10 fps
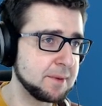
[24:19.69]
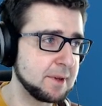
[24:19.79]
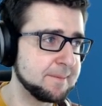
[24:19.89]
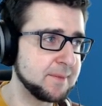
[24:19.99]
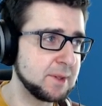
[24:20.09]

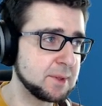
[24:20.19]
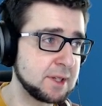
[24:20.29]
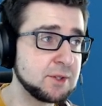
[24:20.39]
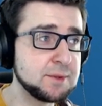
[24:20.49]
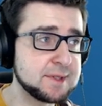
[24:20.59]
Um, you
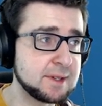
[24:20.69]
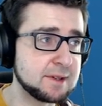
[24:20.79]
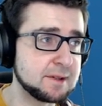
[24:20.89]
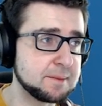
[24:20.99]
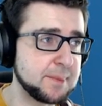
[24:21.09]
can use
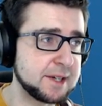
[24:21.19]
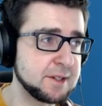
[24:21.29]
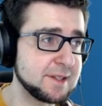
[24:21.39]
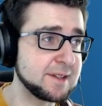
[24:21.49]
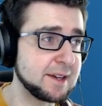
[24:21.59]
the
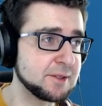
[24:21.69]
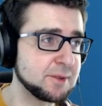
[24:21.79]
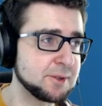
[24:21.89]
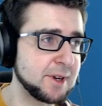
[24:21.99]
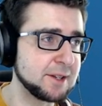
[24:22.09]
pattern designer
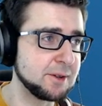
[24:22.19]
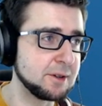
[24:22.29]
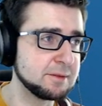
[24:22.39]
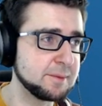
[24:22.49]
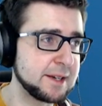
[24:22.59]
to create your
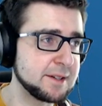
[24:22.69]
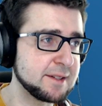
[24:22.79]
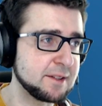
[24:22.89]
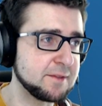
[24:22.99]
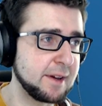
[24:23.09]
own patterns,
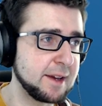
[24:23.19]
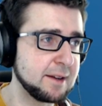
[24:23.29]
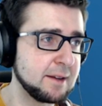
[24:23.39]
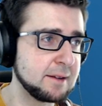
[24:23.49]
that's fine.